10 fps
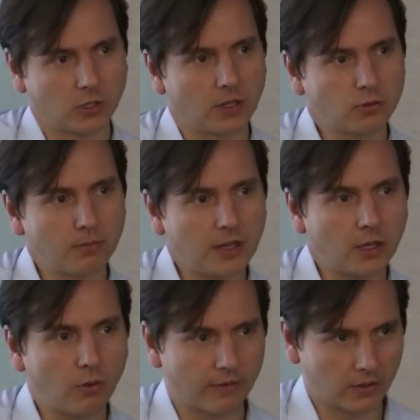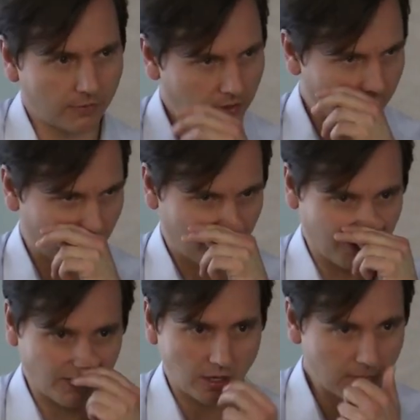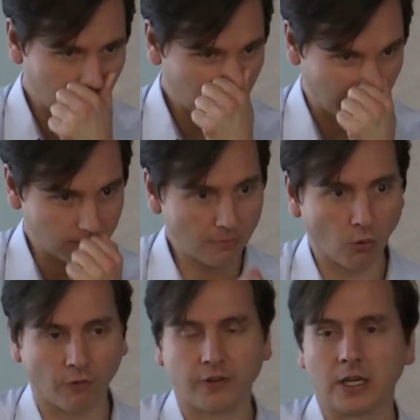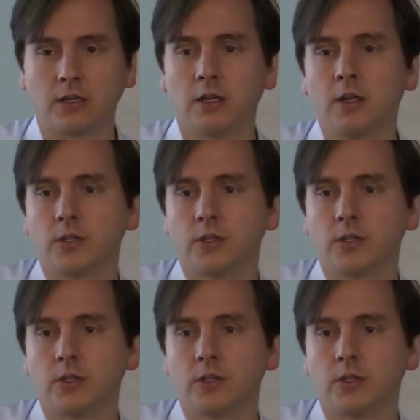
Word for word: So this would be the equivalent of giving fifty milligrams of morphine